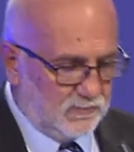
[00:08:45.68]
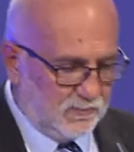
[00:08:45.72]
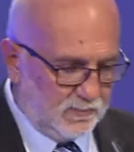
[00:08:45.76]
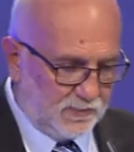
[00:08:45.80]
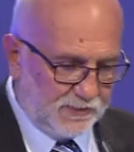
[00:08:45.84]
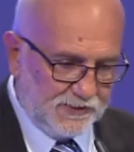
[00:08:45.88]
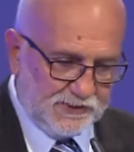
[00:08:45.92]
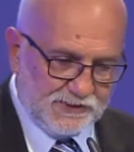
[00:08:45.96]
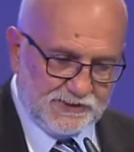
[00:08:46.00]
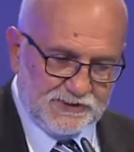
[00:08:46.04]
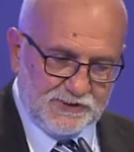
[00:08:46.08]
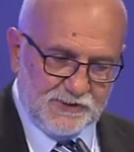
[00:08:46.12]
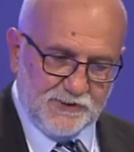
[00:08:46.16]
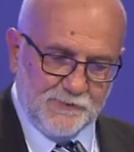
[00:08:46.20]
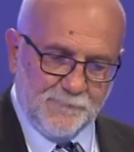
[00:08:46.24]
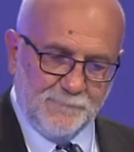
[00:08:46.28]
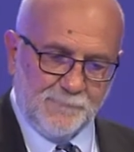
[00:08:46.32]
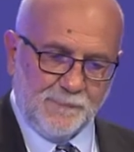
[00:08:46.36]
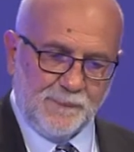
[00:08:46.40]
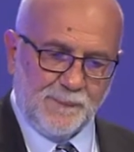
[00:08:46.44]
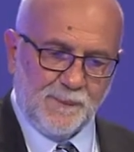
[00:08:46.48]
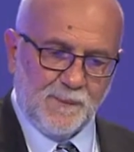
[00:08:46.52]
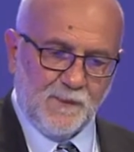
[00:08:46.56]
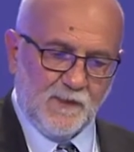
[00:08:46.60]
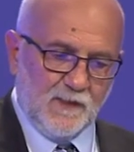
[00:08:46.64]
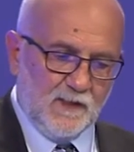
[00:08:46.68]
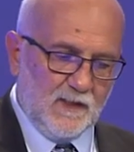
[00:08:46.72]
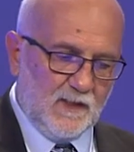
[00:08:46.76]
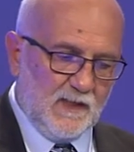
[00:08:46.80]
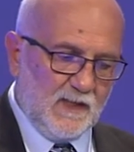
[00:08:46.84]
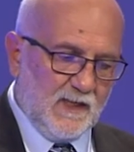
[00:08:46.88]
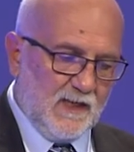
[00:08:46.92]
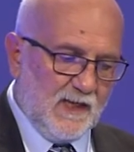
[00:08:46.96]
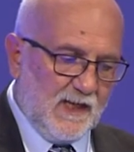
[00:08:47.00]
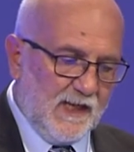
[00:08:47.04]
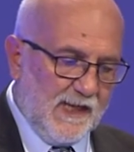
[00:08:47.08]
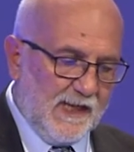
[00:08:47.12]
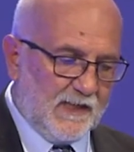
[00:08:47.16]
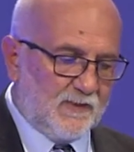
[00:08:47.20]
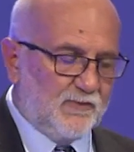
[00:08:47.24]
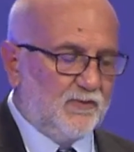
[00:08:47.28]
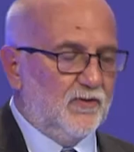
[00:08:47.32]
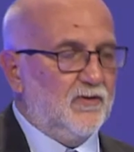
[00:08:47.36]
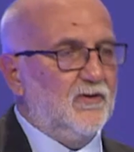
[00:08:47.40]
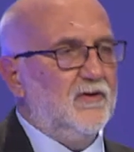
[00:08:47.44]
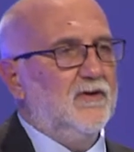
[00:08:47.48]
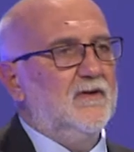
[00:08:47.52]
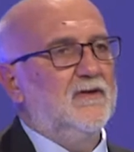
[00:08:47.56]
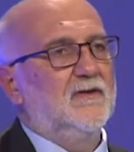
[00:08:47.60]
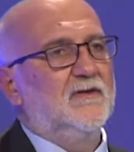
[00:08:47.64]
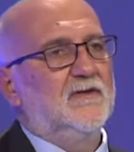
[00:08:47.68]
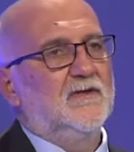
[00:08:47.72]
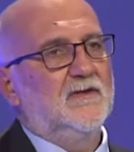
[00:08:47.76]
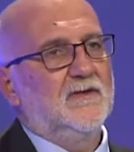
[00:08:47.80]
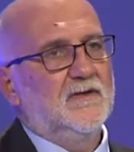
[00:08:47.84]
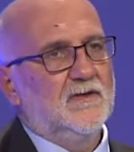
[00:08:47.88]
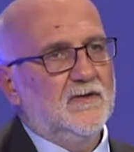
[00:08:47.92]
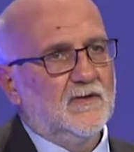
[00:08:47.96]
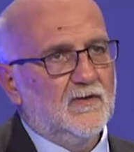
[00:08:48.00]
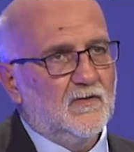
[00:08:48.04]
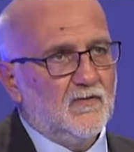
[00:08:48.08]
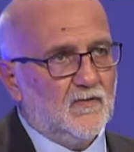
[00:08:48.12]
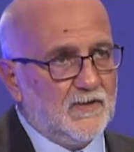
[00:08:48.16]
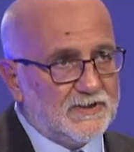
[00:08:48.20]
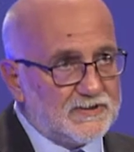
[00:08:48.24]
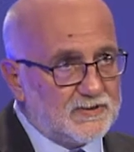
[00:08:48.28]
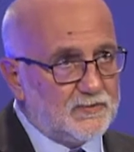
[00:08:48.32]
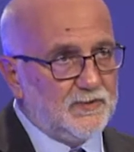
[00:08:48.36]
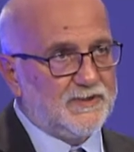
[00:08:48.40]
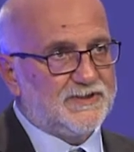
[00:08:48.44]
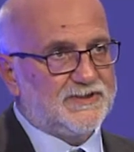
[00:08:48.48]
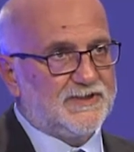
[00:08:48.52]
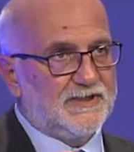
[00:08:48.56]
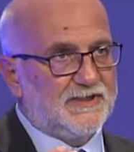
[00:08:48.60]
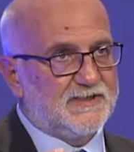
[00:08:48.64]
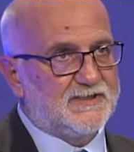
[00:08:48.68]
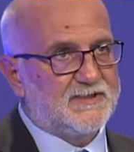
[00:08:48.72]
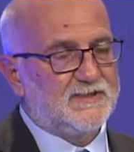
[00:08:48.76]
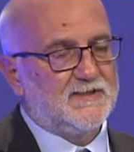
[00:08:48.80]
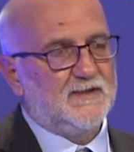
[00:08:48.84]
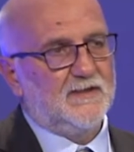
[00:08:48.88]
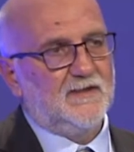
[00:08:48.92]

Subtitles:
communicating to the whole population the risk,